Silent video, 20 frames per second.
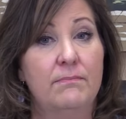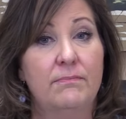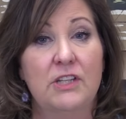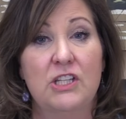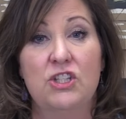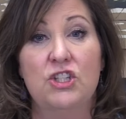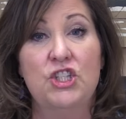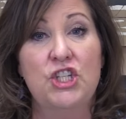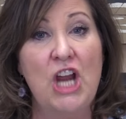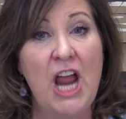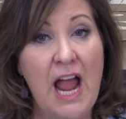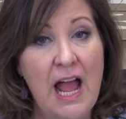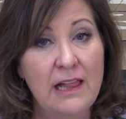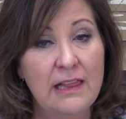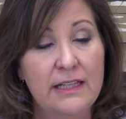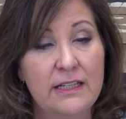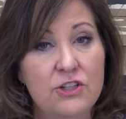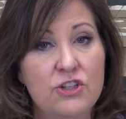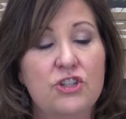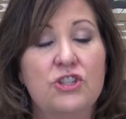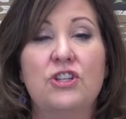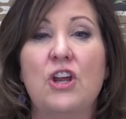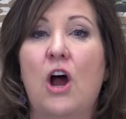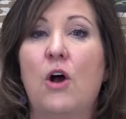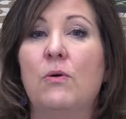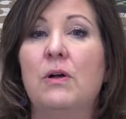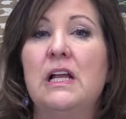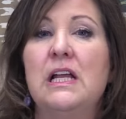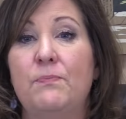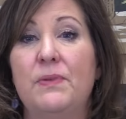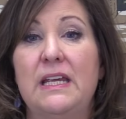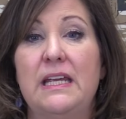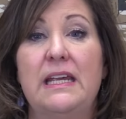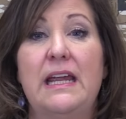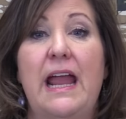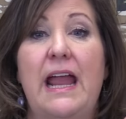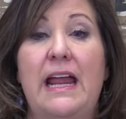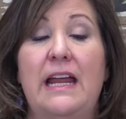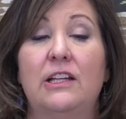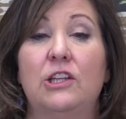this challenge. So it could
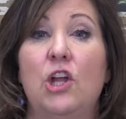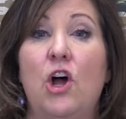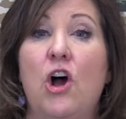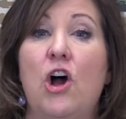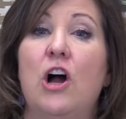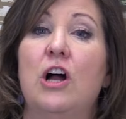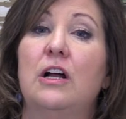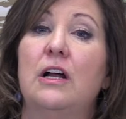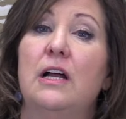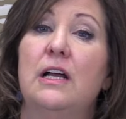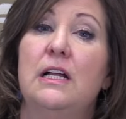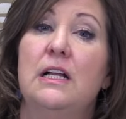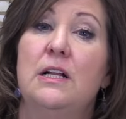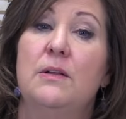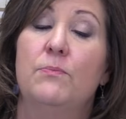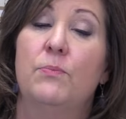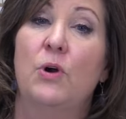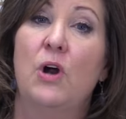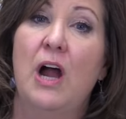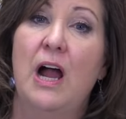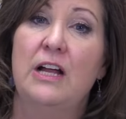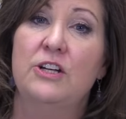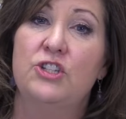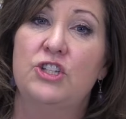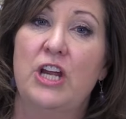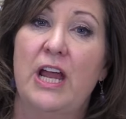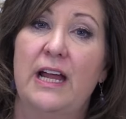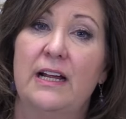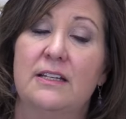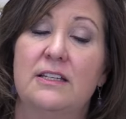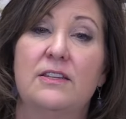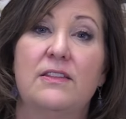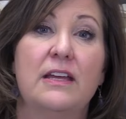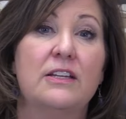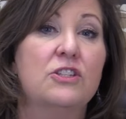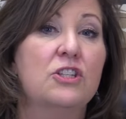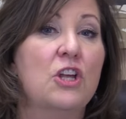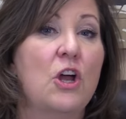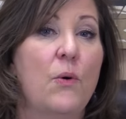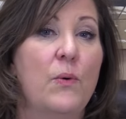be a long project
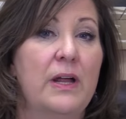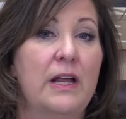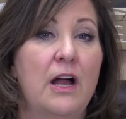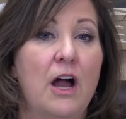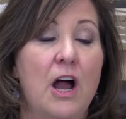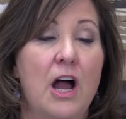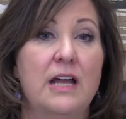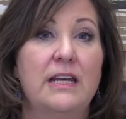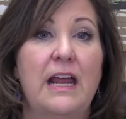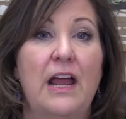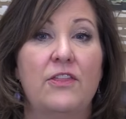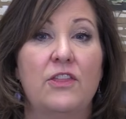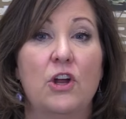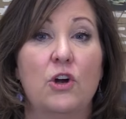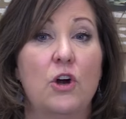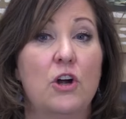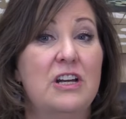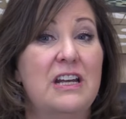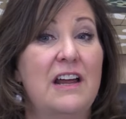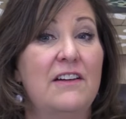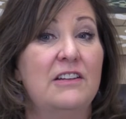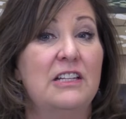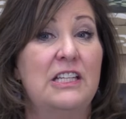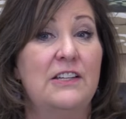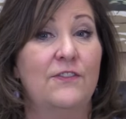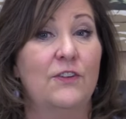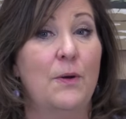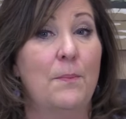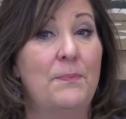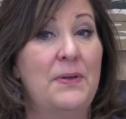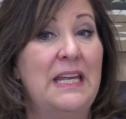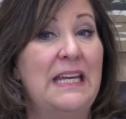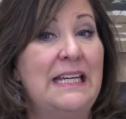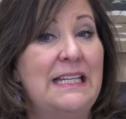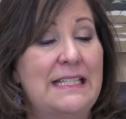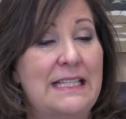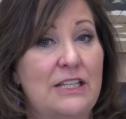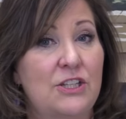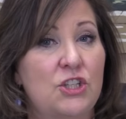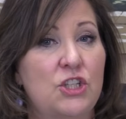that's going on and there are different
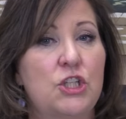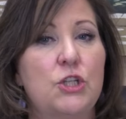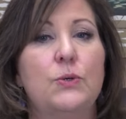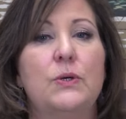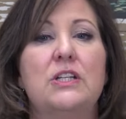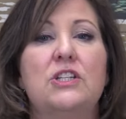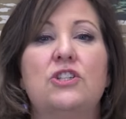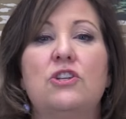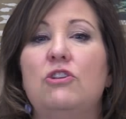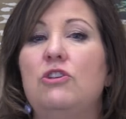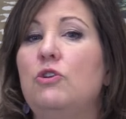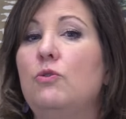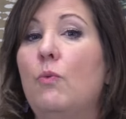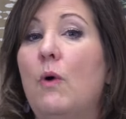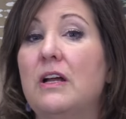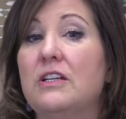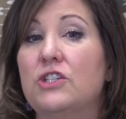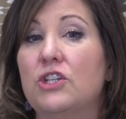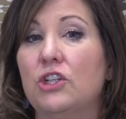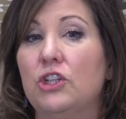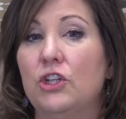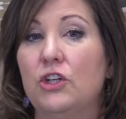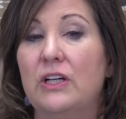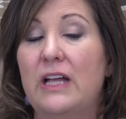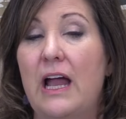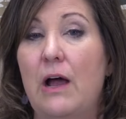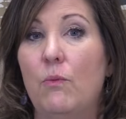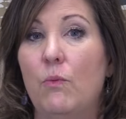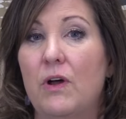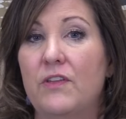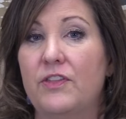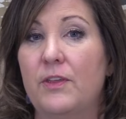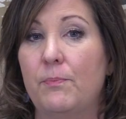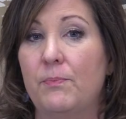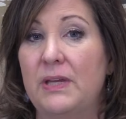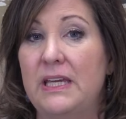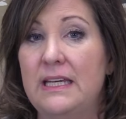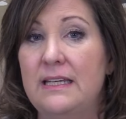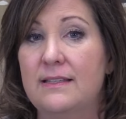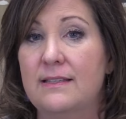pieces to it. So you want to look at what the
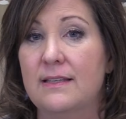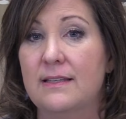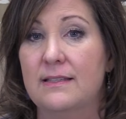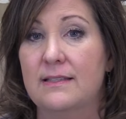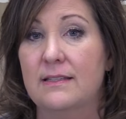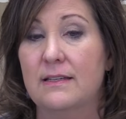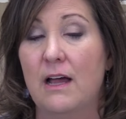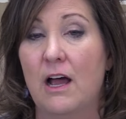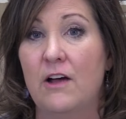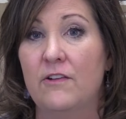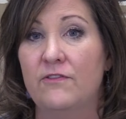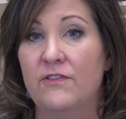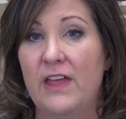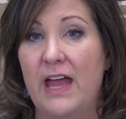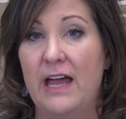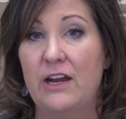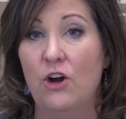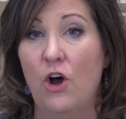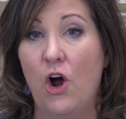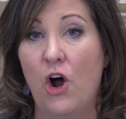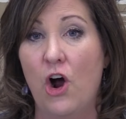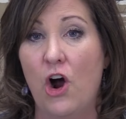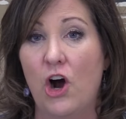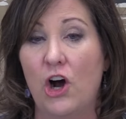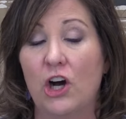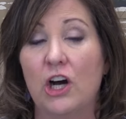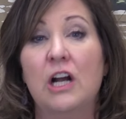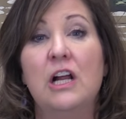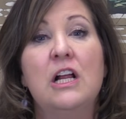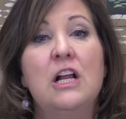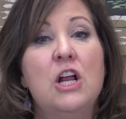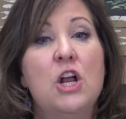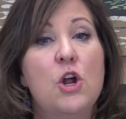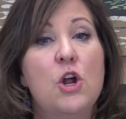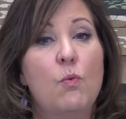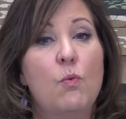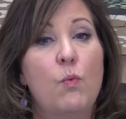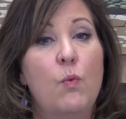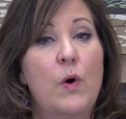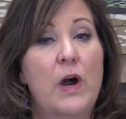pieces of that are,
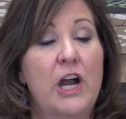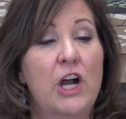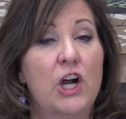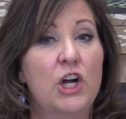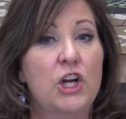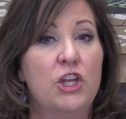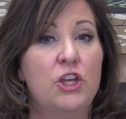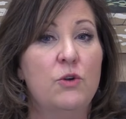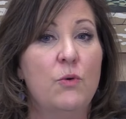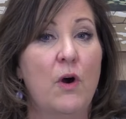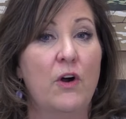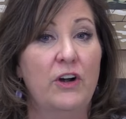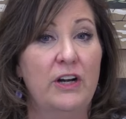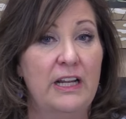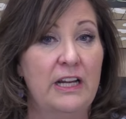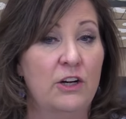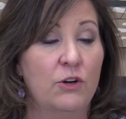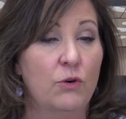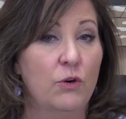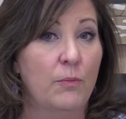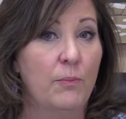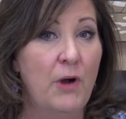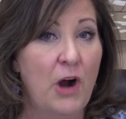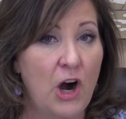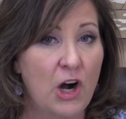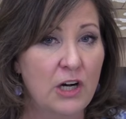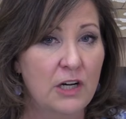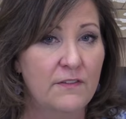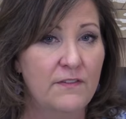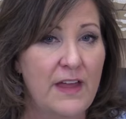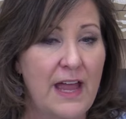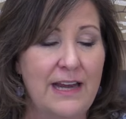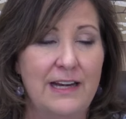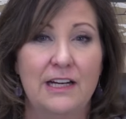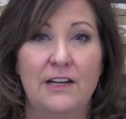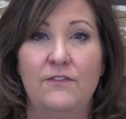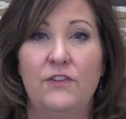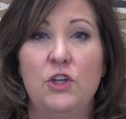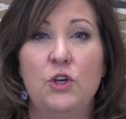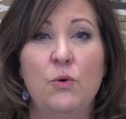where you are an integral part of that.
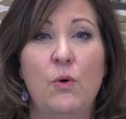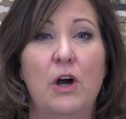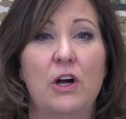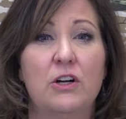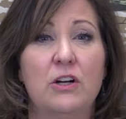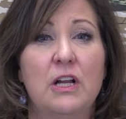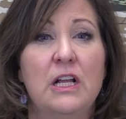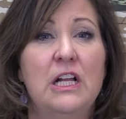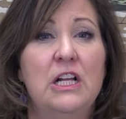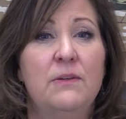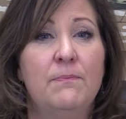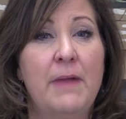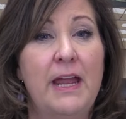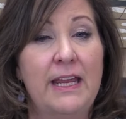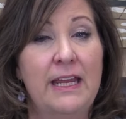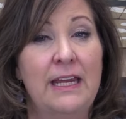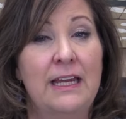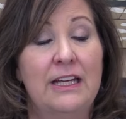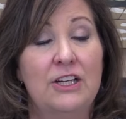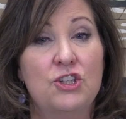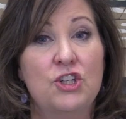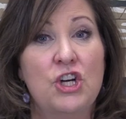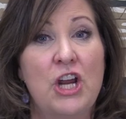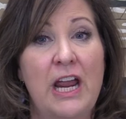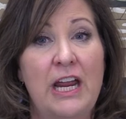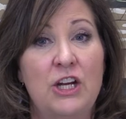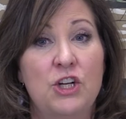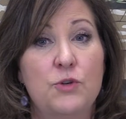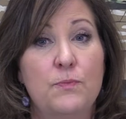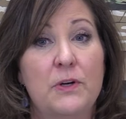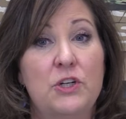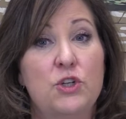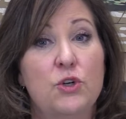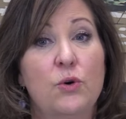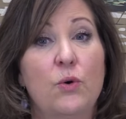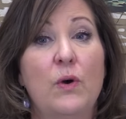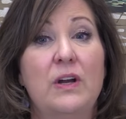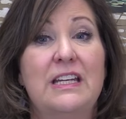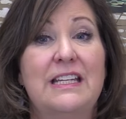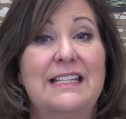And if you are making a change but
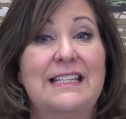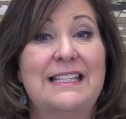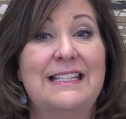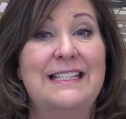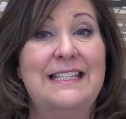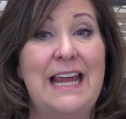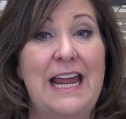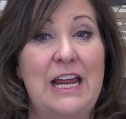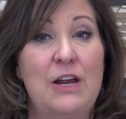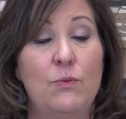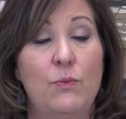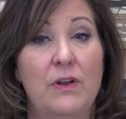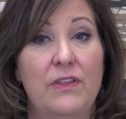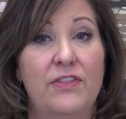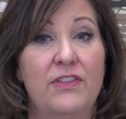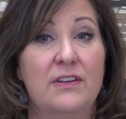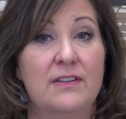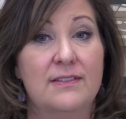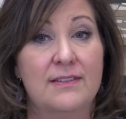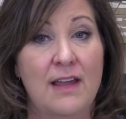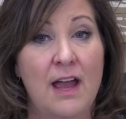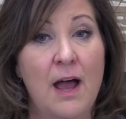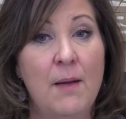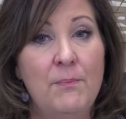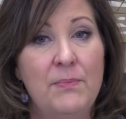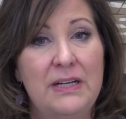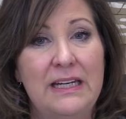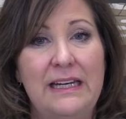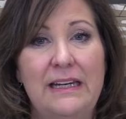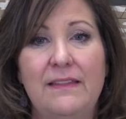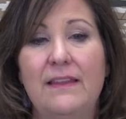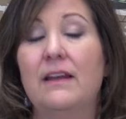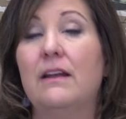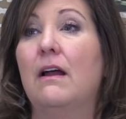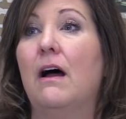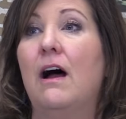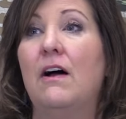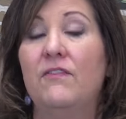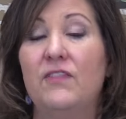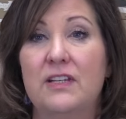you're going to stay with this company,
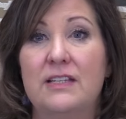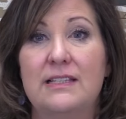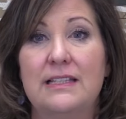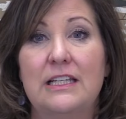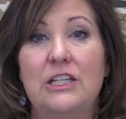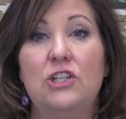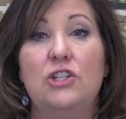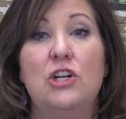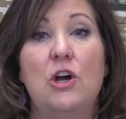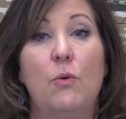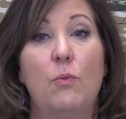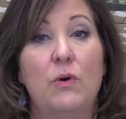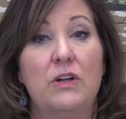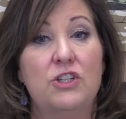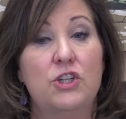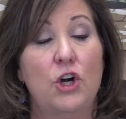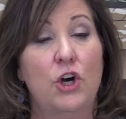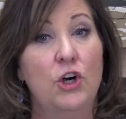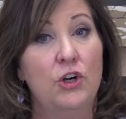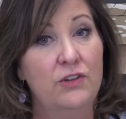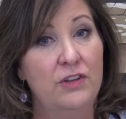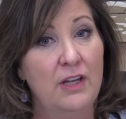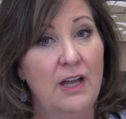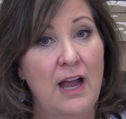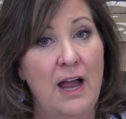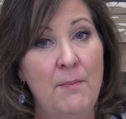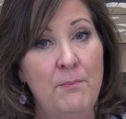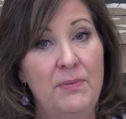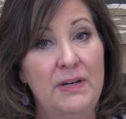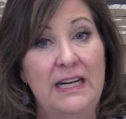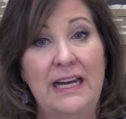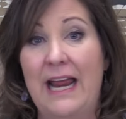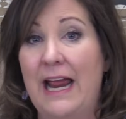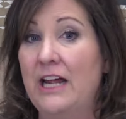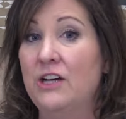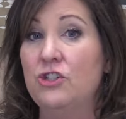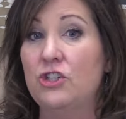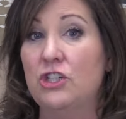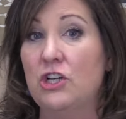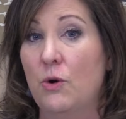then obviously you don't want to hurt the company
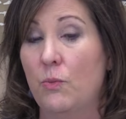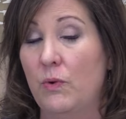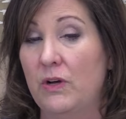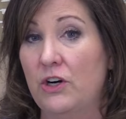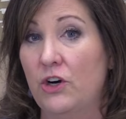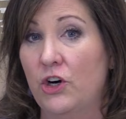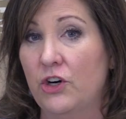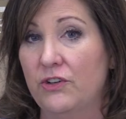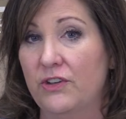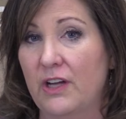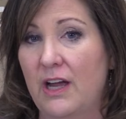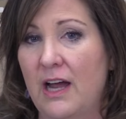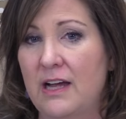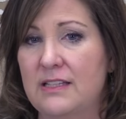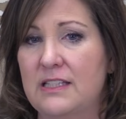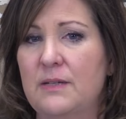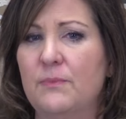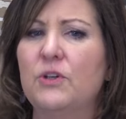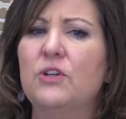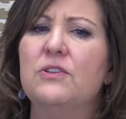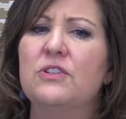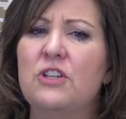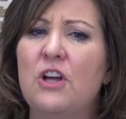and you don't want to hurt the customer.